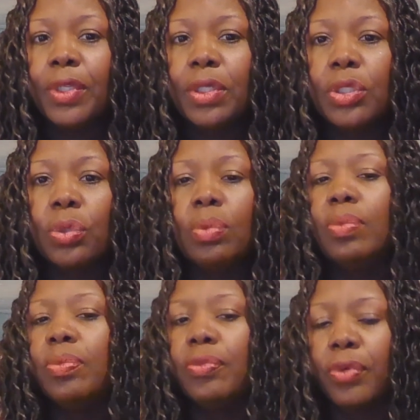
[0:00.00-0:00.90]
So,
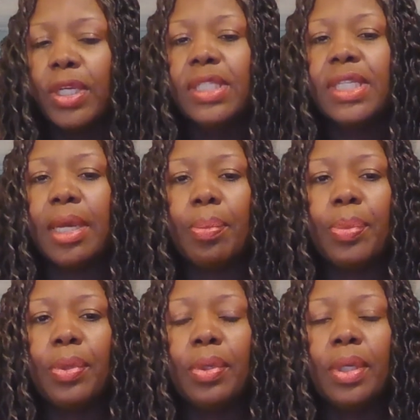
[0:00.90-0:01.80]
for
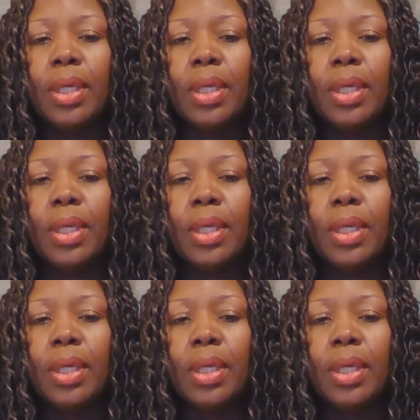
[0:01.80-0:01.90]
example,